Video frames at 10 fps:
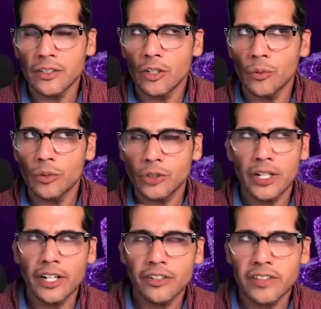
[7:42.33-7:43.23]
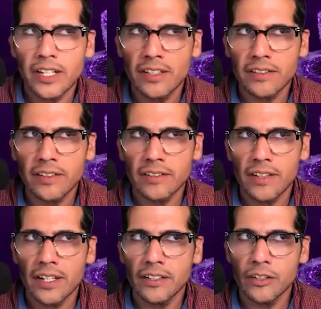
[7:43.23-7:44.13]
we're trying to understand this is
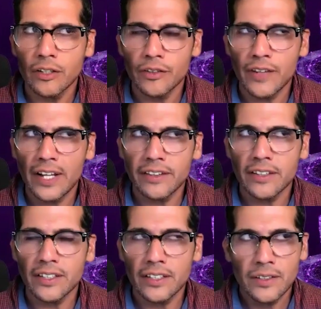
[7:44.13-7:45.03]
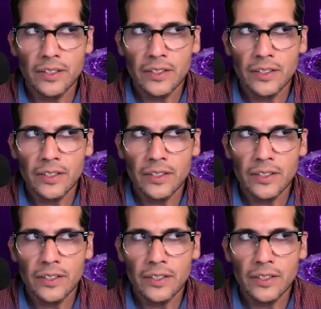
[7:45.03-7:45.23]
that, you've got the